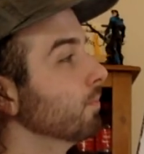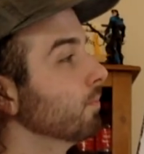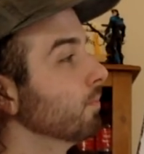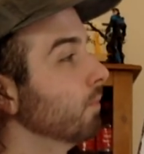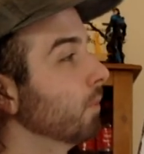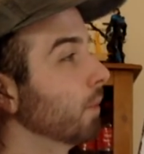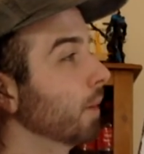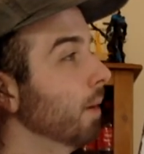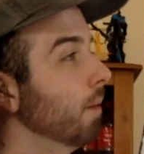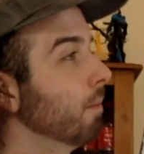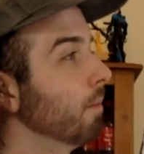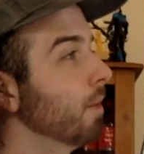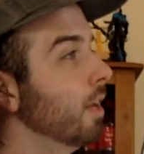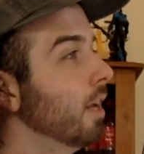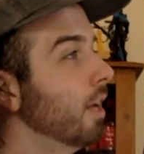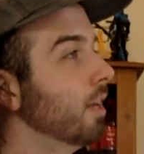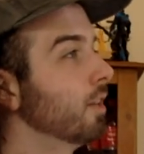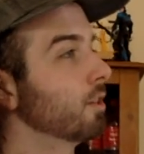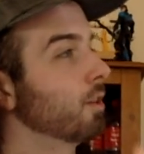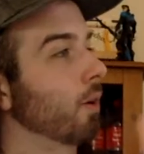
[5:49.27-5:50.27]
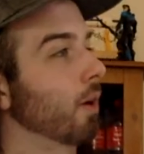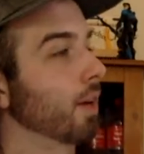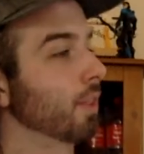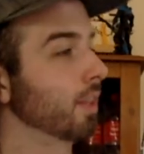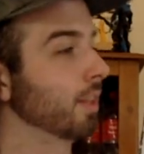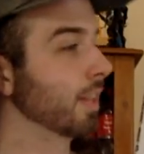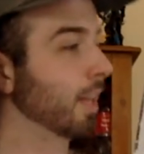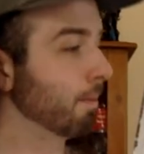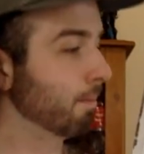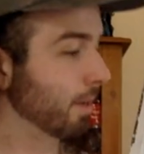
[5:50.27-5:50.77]
Okay? So I
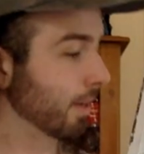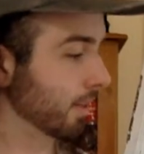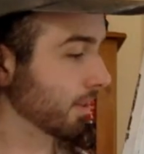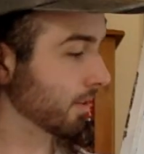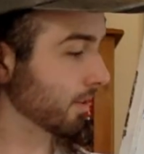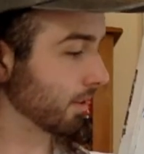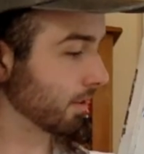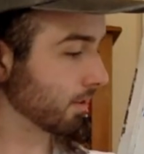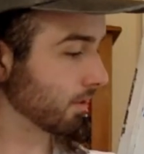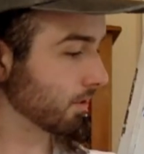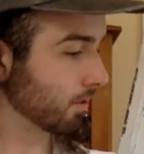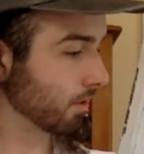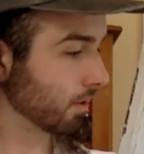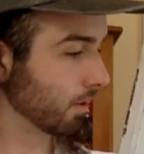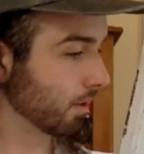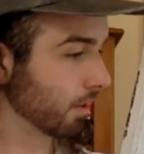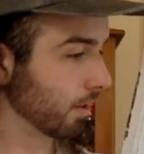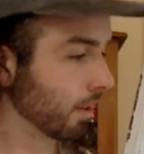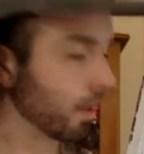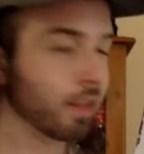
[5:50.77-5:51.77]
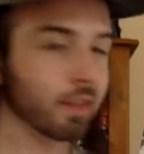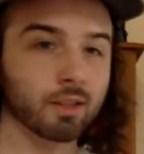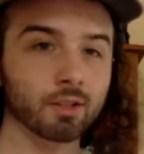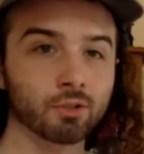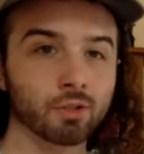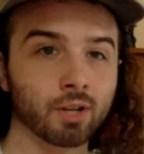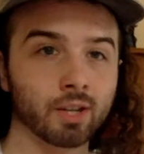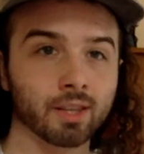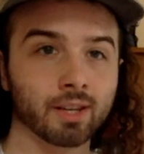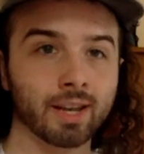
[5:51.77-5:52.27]
think that makes sense. Let's
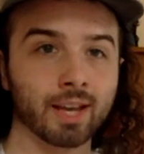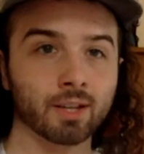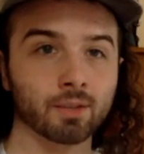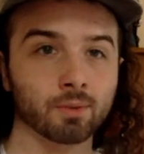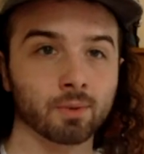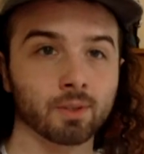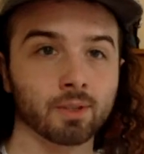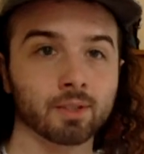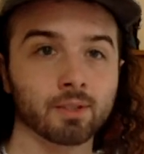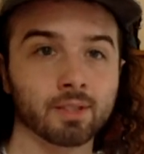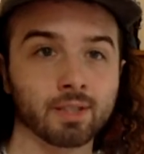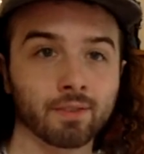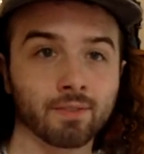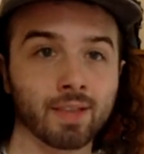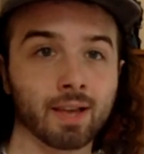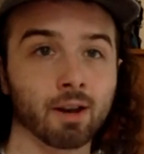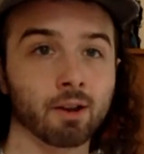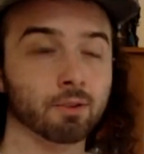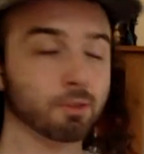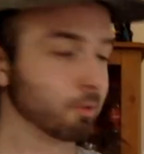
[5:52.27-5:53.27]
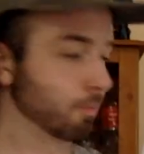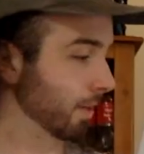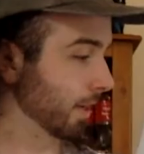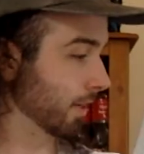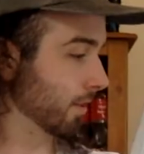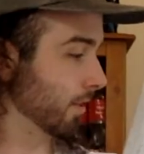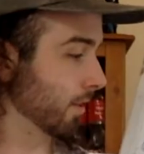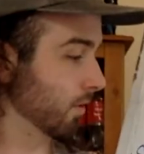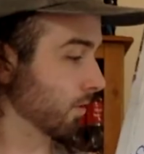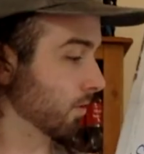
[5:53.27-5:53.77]
try the next one. Let's see if that also makes
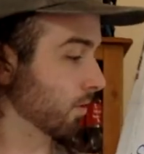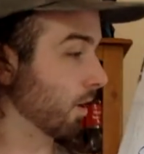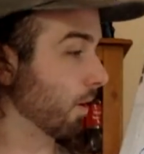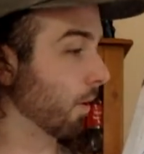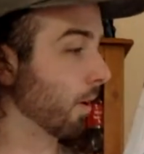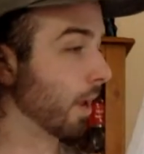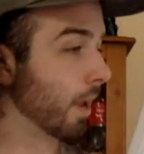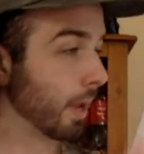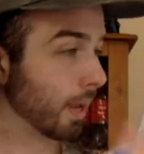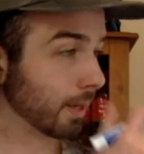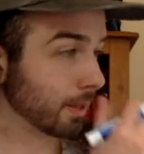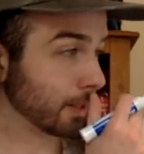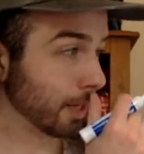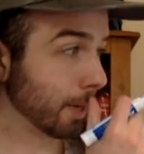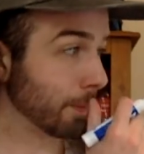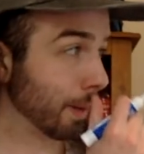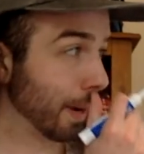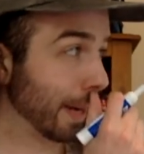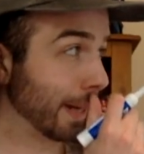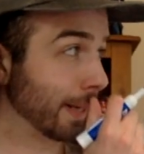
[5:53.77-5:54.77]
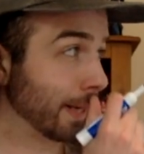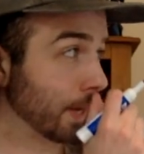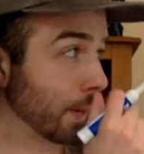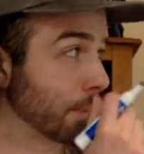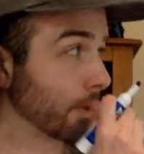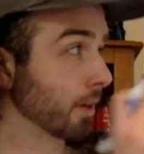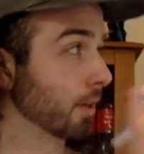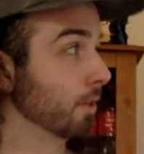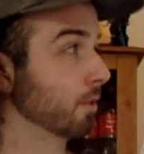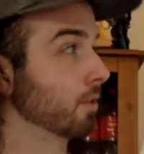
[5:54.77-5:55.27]
sense. So, same idea. We're
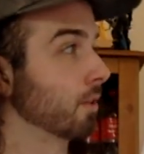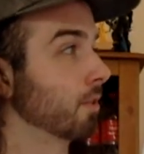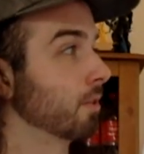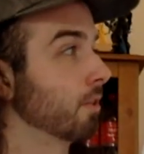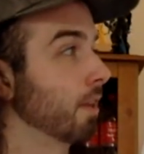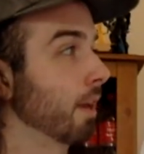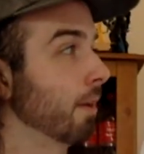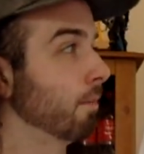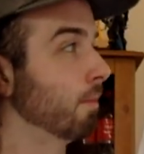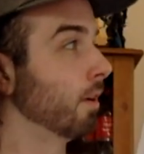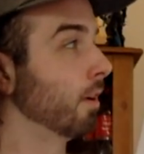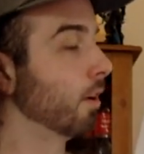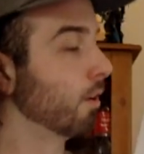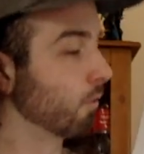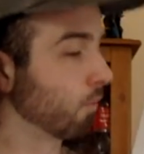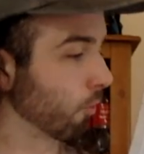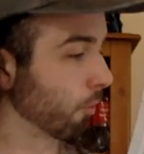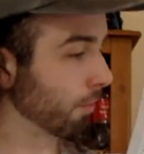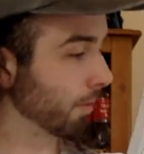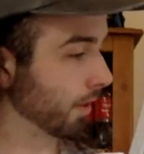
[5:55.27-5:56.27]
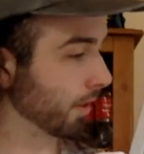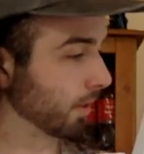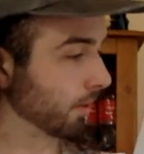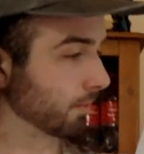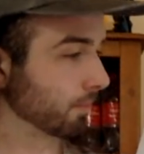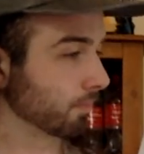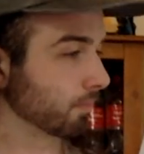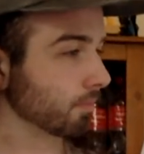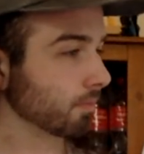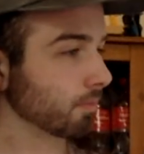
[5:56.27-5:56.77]
going to use the same formula.
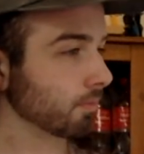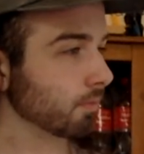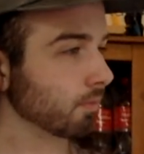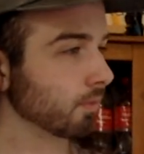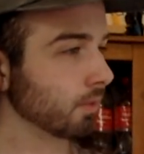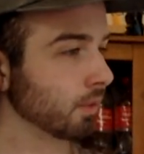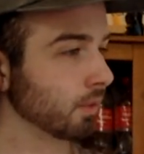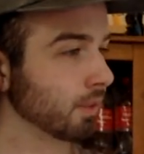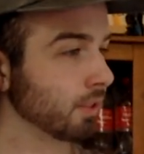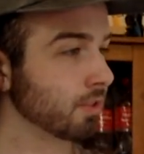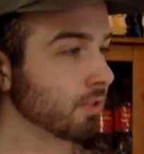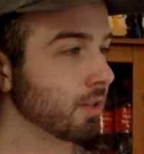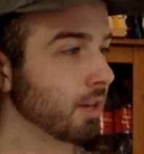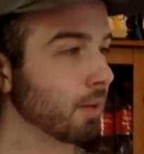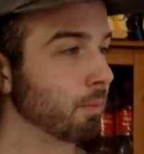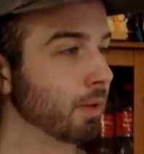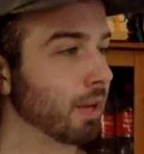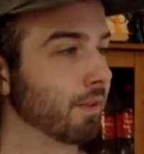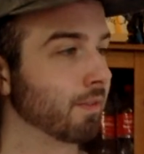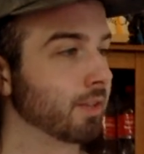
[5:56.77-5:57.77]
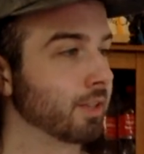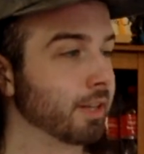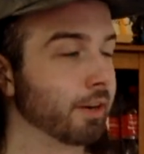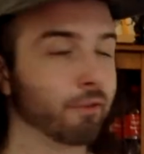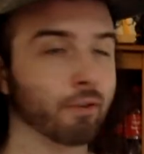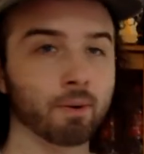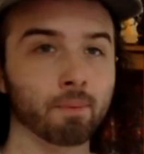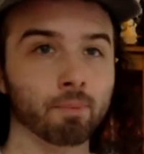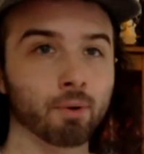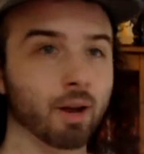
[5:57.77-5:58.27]
This time we have a
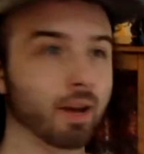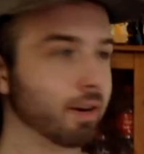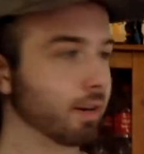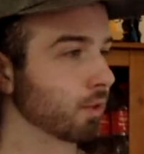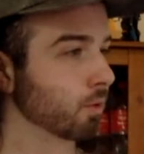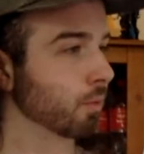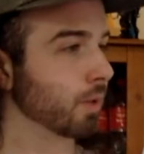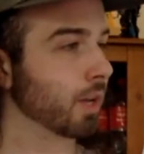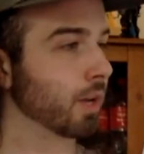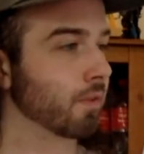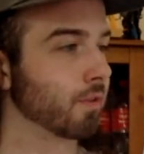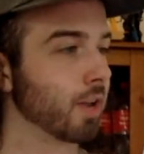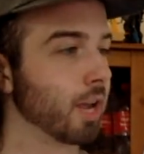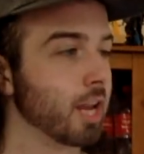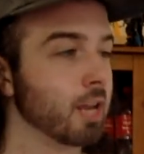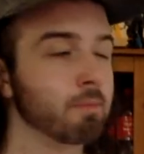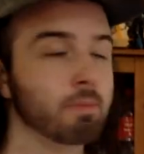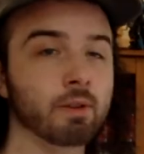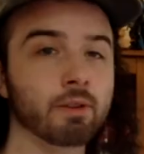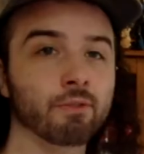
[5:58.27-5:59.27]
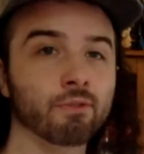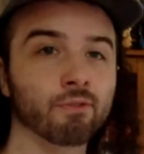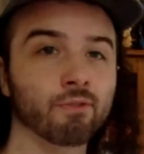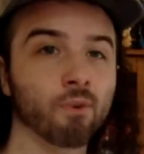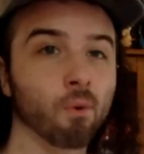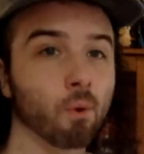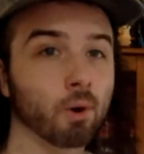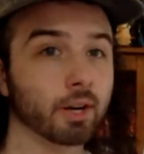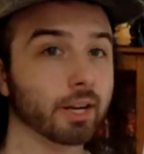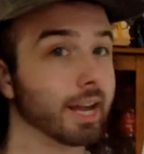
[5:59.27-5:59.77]
different product. We have
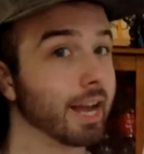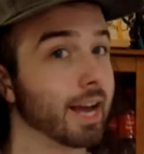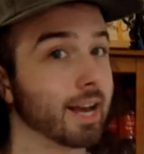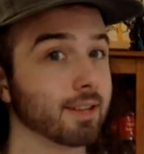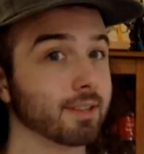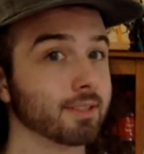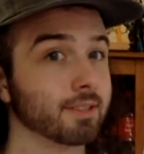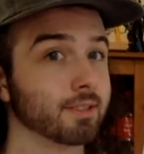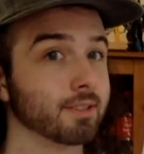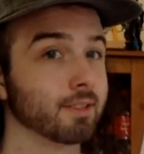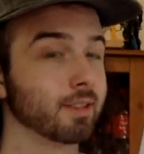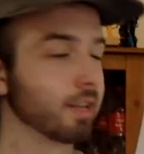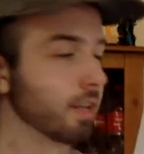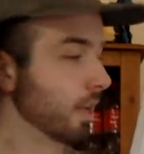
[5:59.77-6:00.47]
AB4 gas.